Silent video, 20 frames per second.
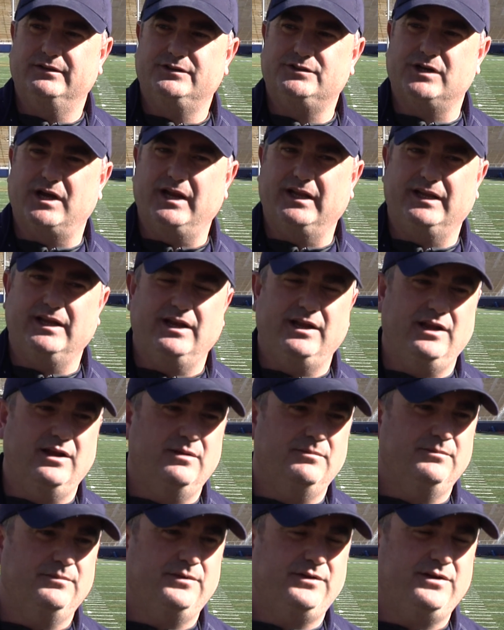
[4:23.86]
try to get
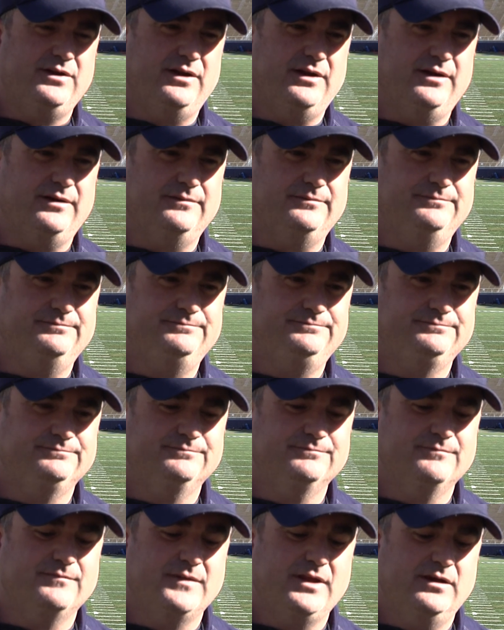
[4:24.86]
him to
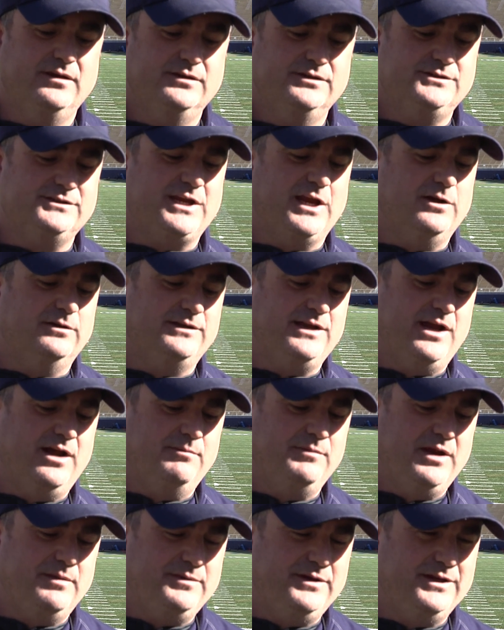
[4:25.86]
scale down
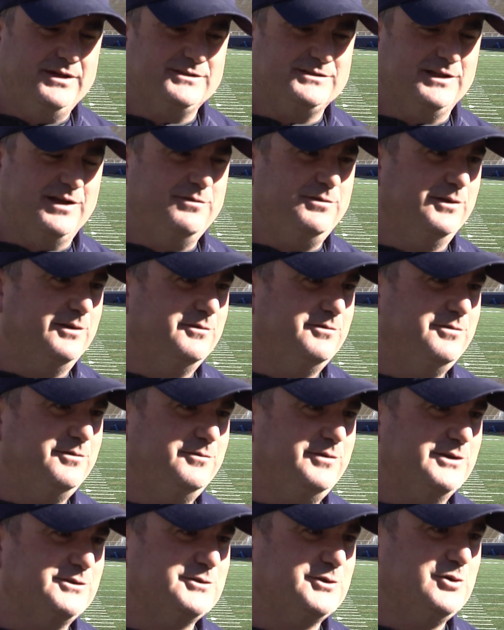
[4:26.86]
maybe his level of
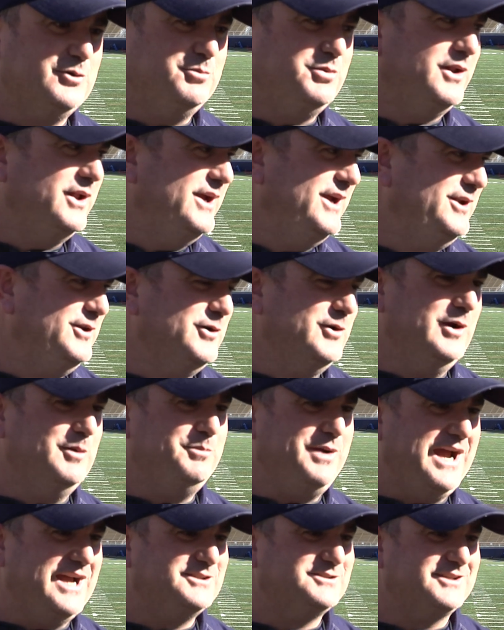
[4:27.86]
physical play during
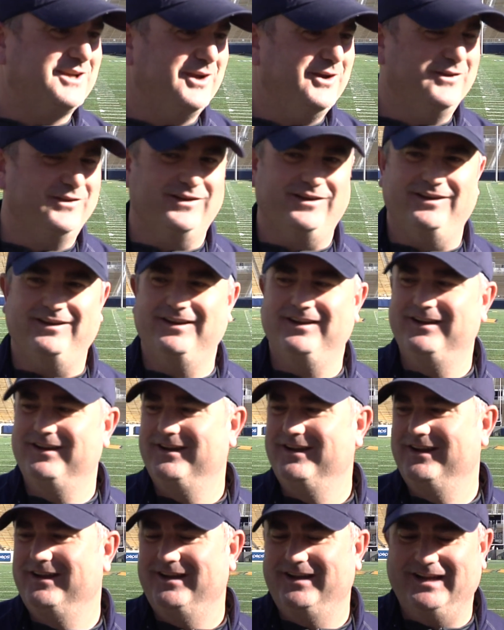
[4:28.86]
Pascal
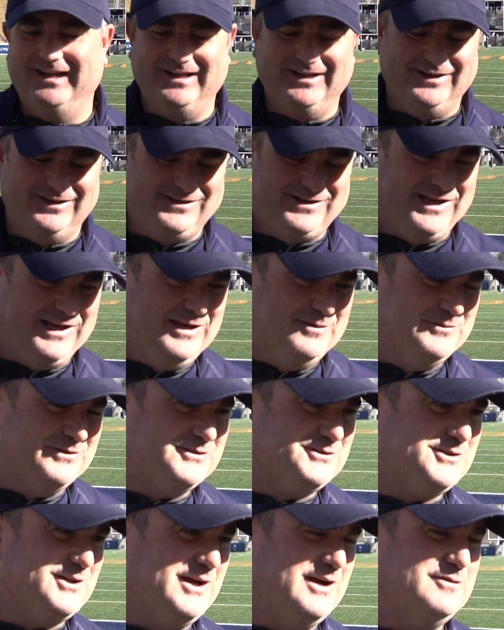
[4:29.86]
and team and
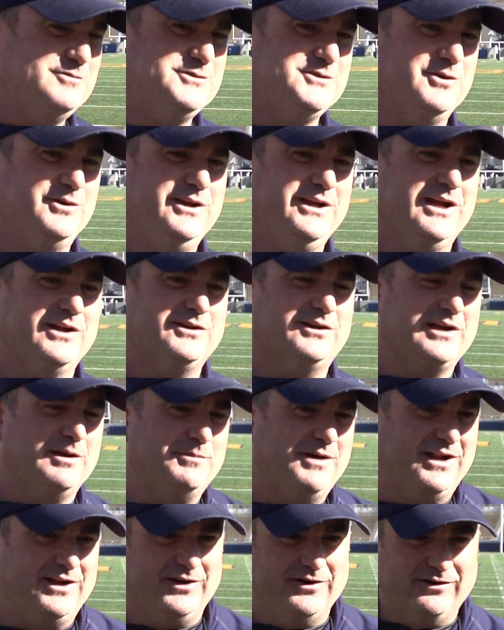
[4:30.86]
stuff. So he got to come
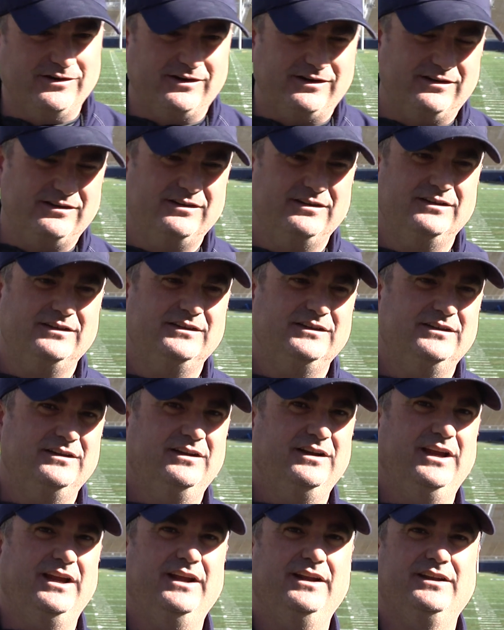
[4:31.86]
out here
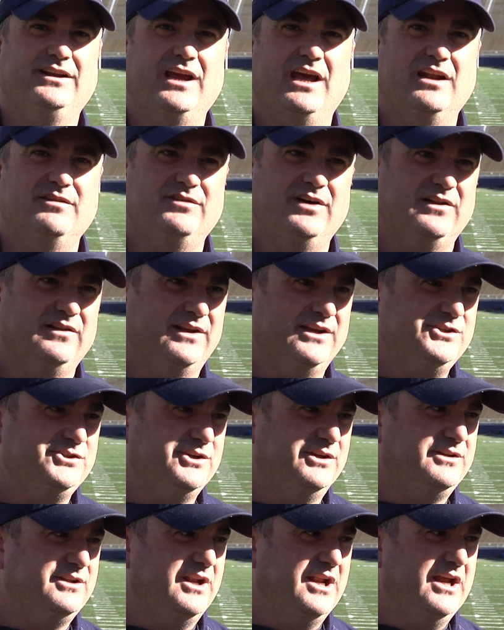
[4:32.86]
and kind of unleash
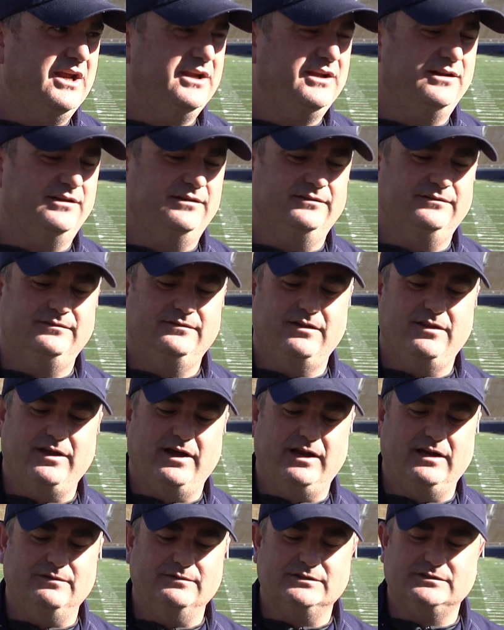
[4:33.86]
it today, and
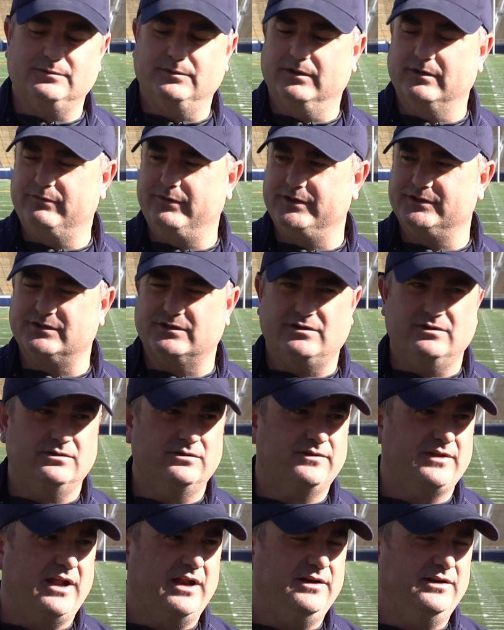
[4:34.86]
thought he was real physical
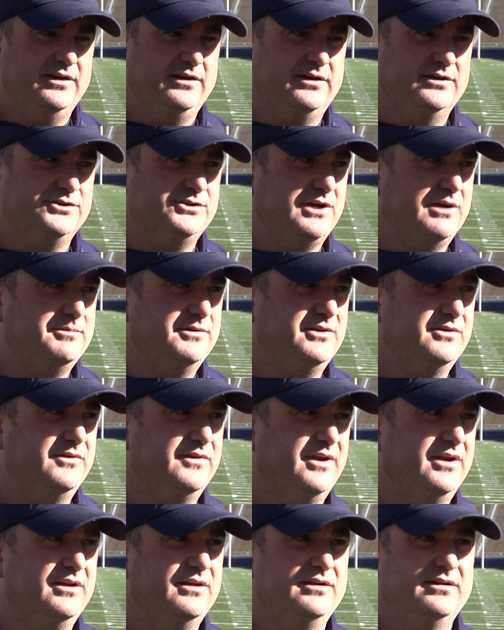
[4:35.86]
and thought he did a good job of doing
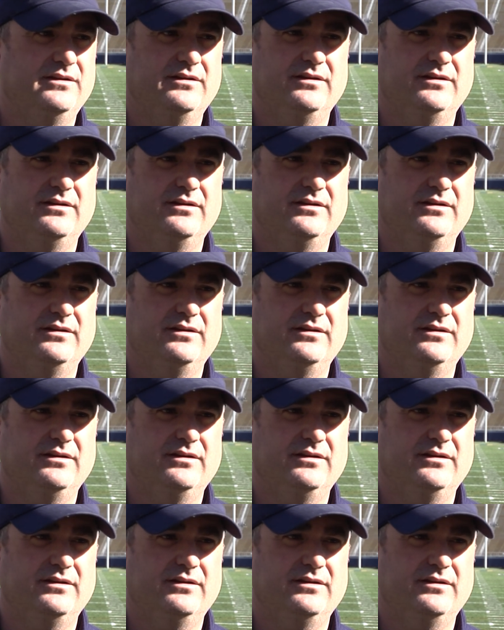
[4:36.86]
that.